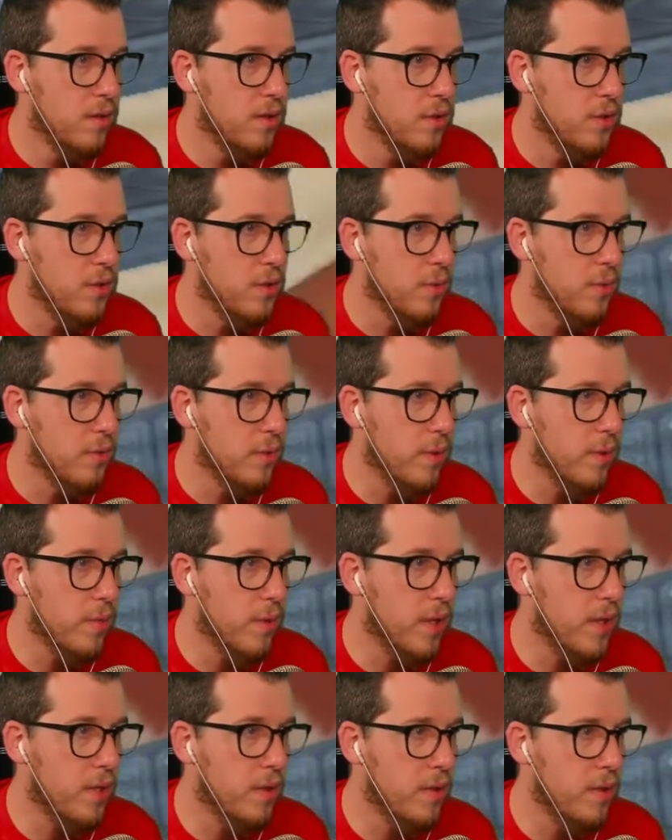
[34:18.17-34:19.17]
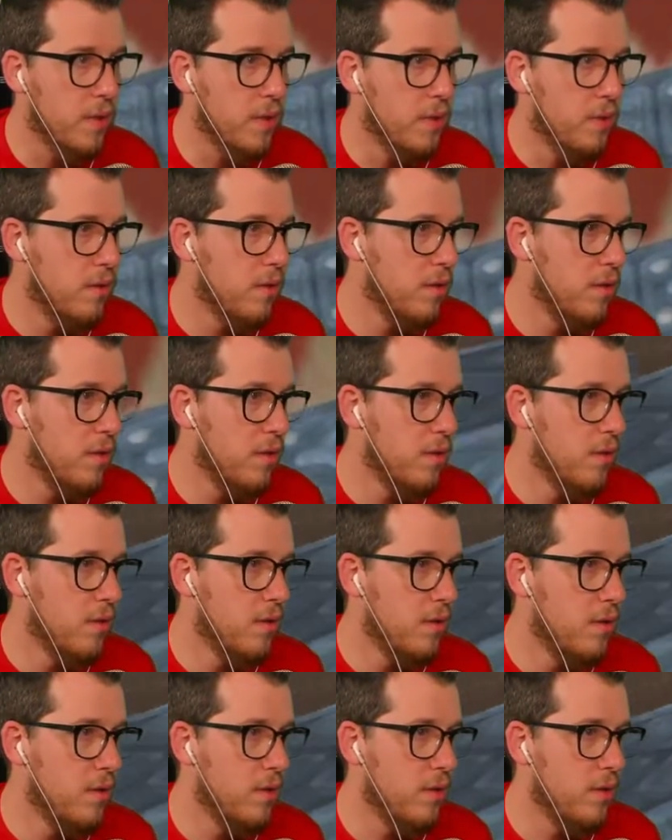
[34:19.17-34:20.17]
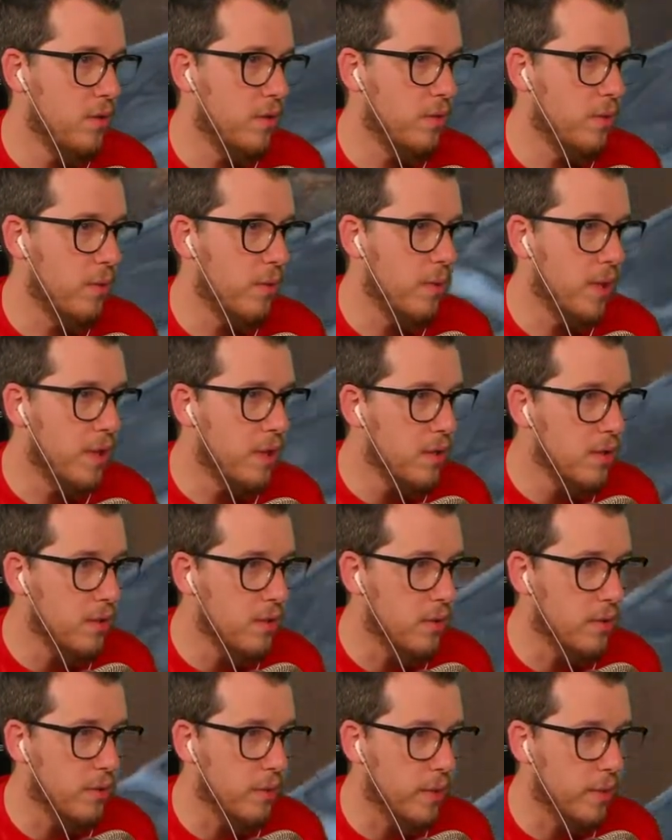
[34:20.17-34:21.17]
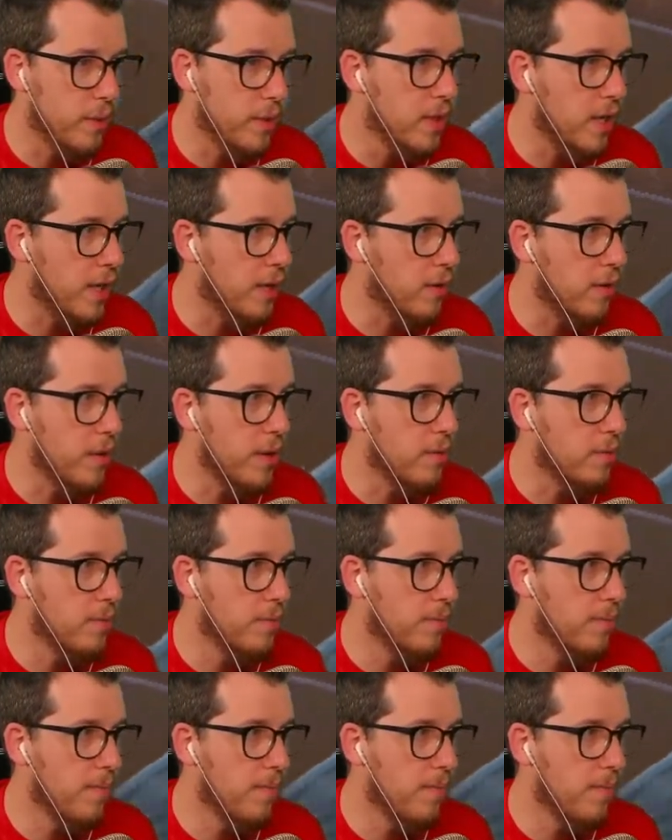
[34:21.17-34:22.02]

2, 3, 1. 2, 3, 1. 2, 3, 1. I don't know.